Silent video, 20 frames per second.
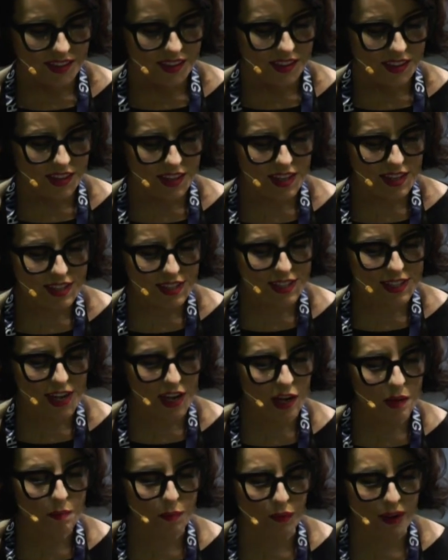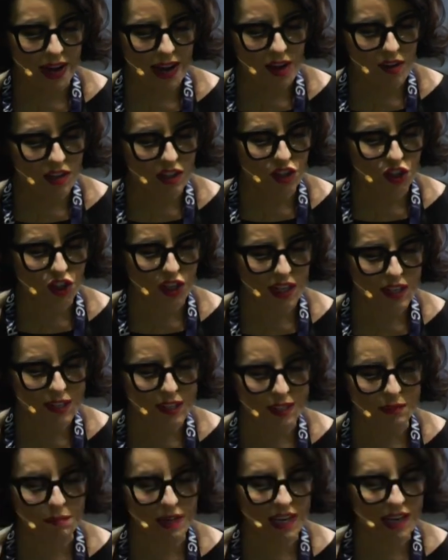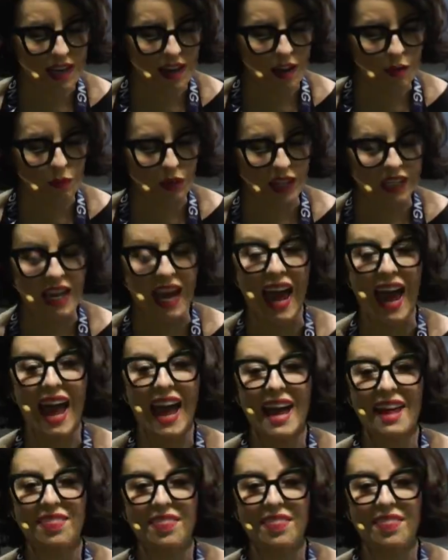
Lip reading: This is gonna brown in just a minute, and we're gonna add